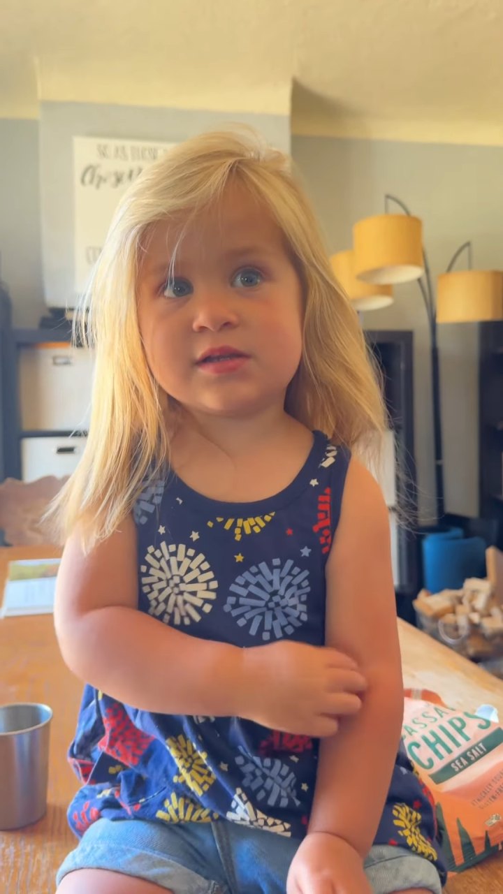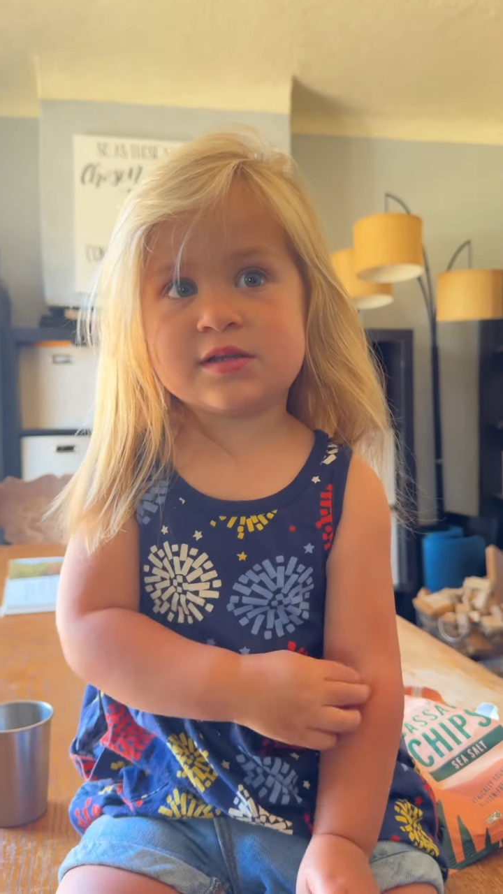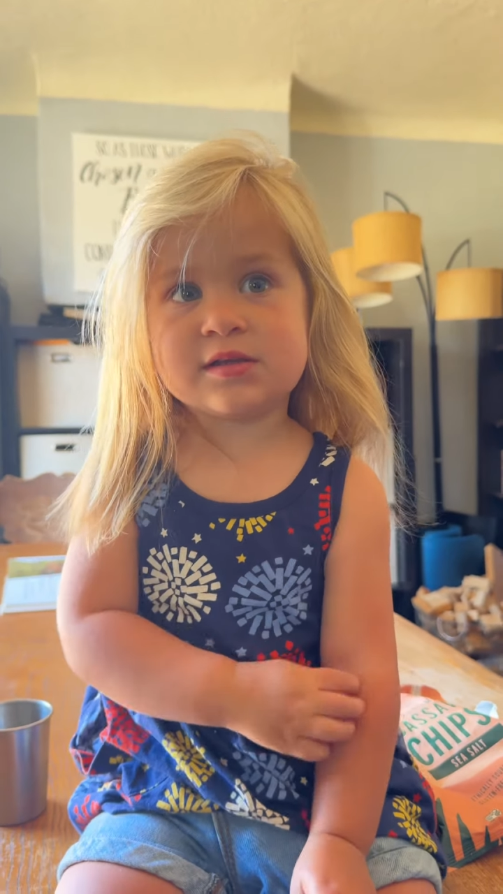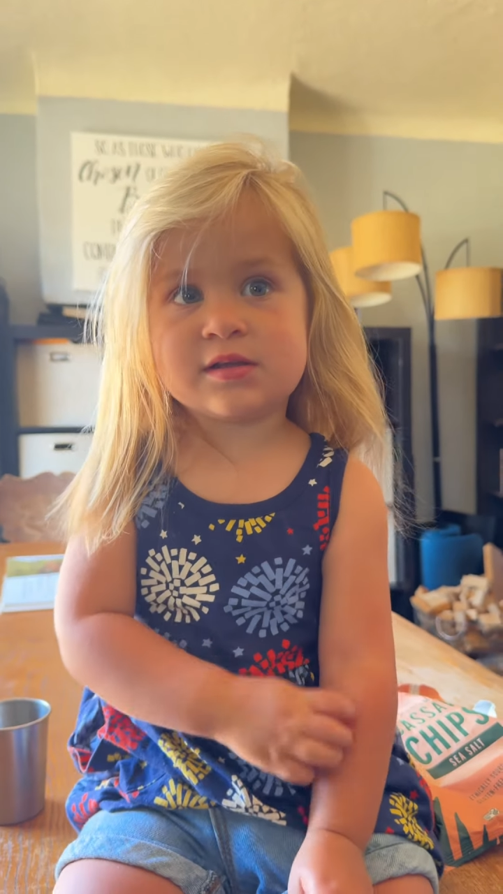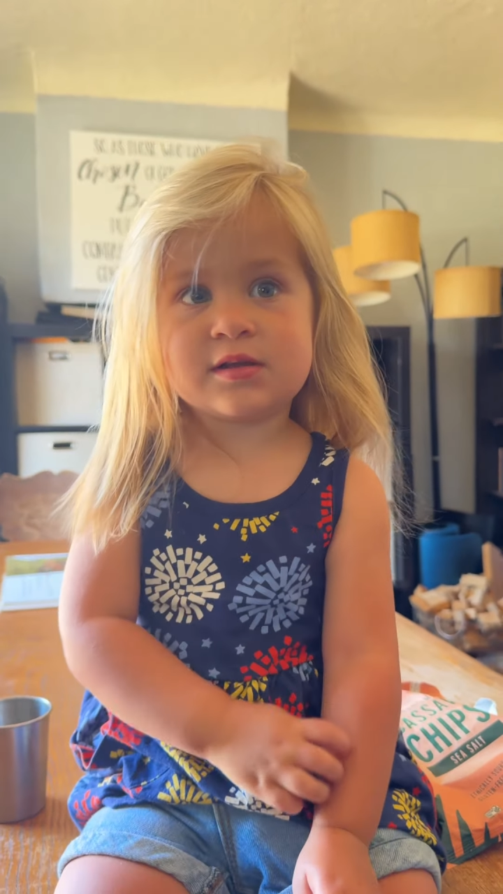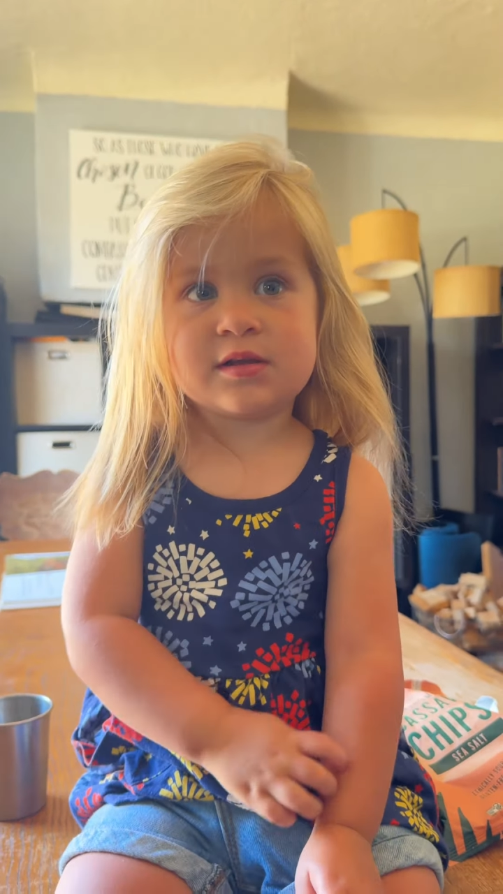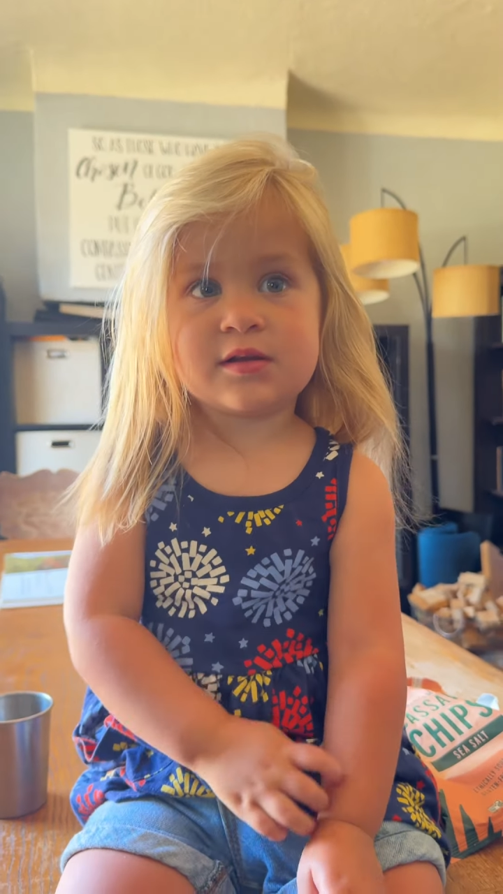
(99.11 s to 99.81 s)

friends?